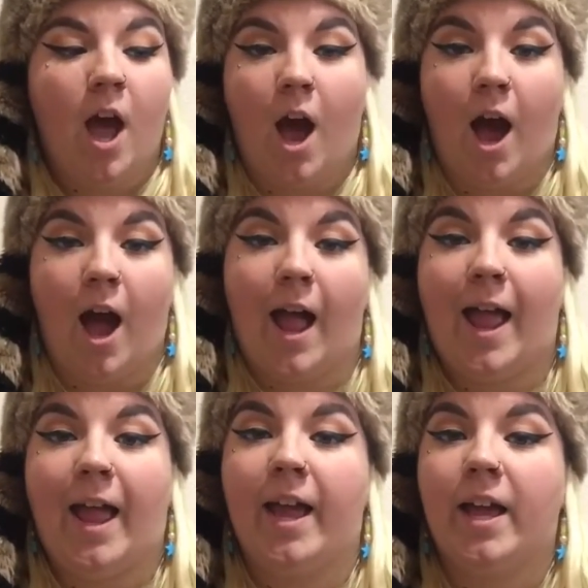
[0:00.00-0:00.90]

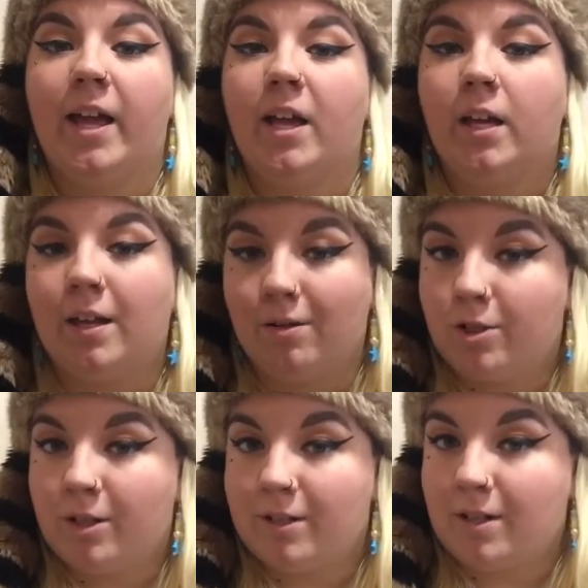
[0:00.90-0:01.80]
I
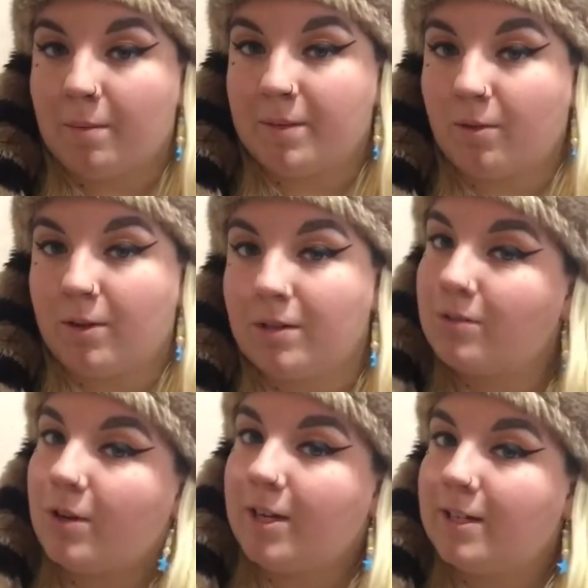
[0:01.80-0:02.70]
usually stop at the corner
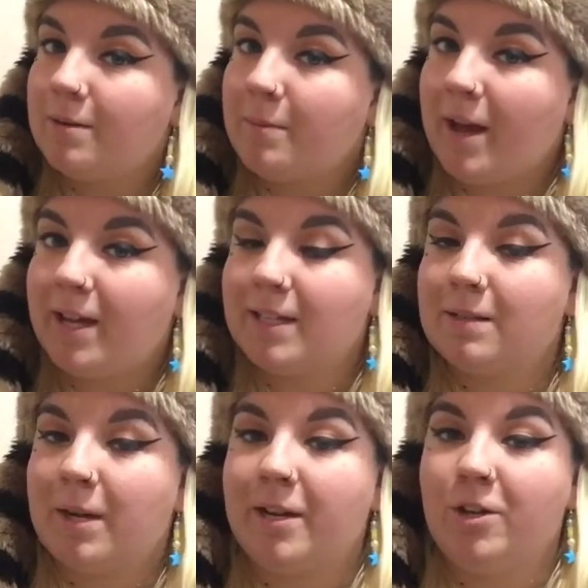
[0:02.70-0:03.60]
store and end up buying
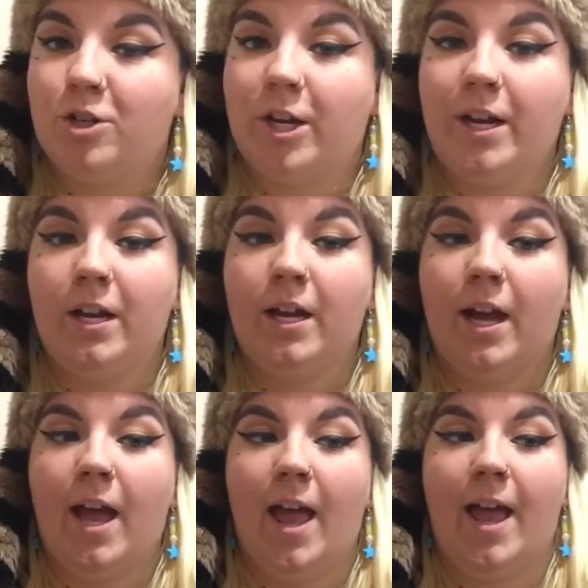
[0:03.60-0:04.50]
some kind of drink.
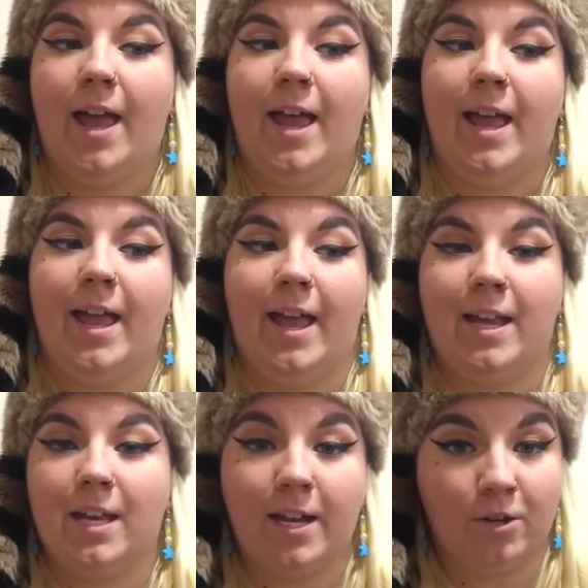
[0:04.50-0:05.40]

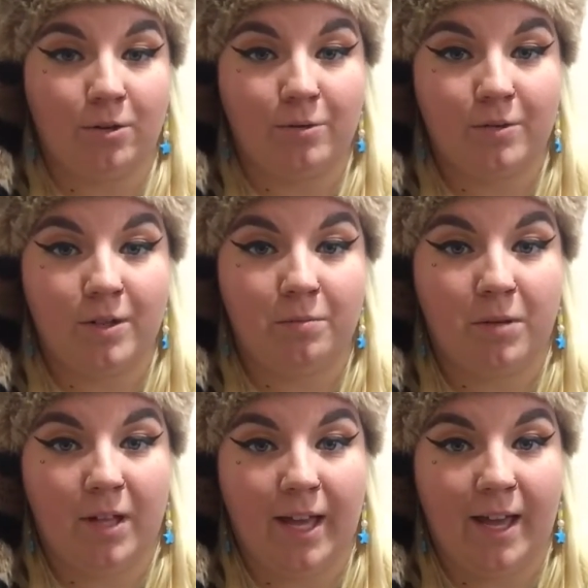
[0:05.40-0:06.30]
And I don't
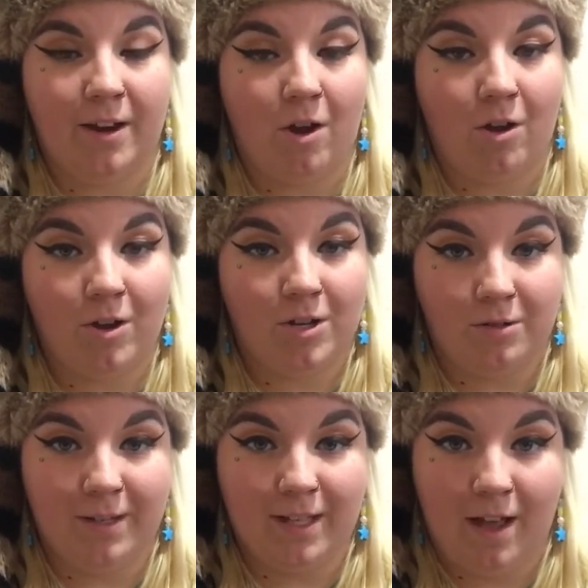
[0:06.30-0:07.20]
plan on
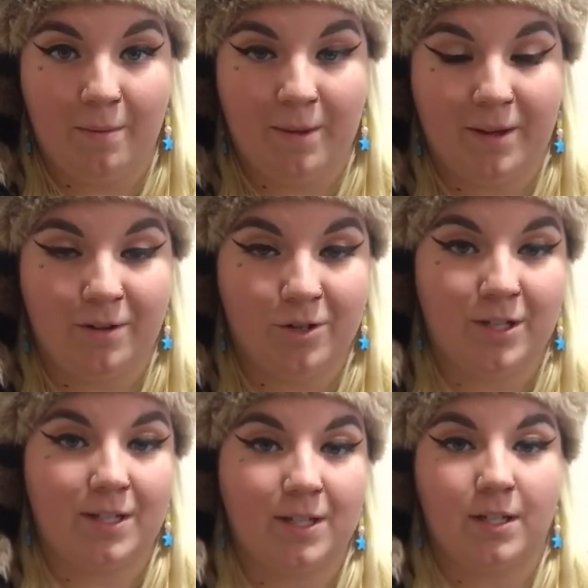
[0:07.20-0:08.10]
doing that. I plan on
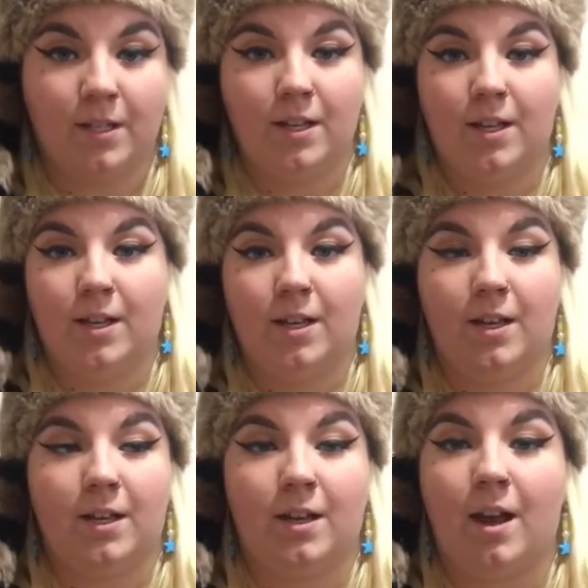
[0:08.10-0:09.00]
just
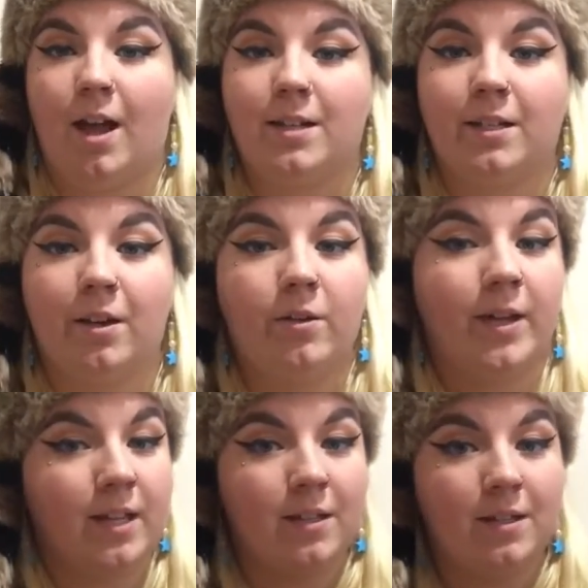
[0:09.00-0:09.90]
not
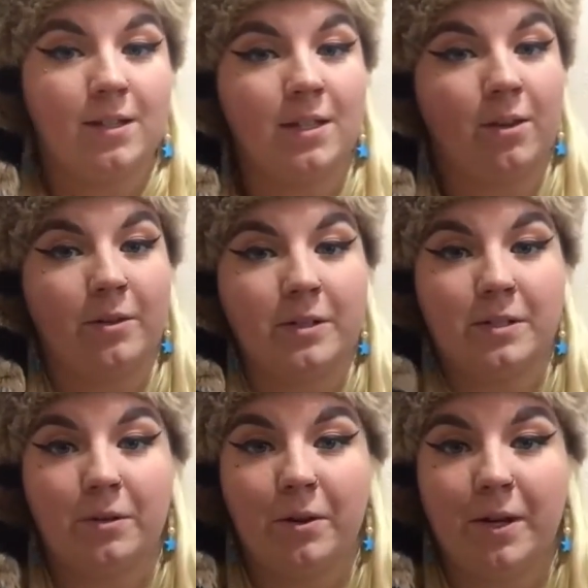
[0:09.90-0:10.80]
going to the corner
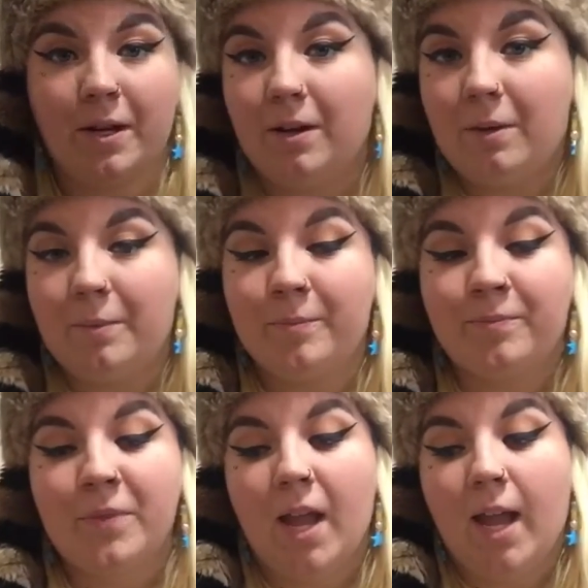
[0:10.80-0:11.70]
store at all.
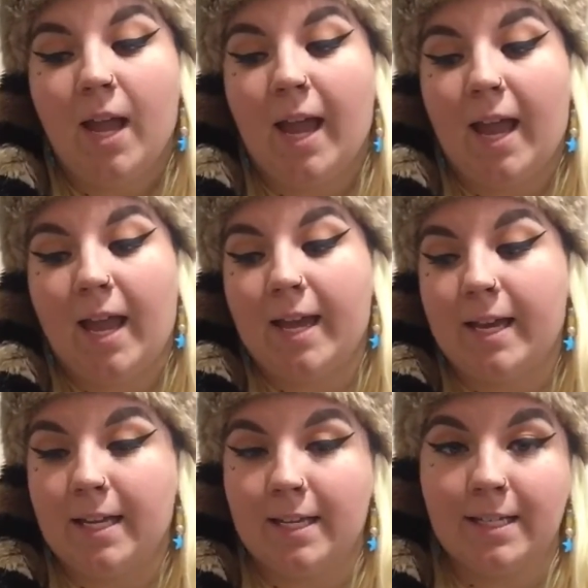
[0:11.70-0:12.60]

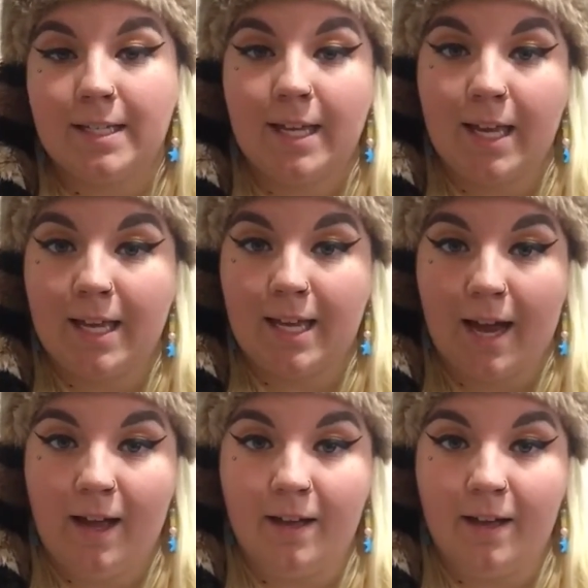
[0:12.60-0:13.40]
And yeah.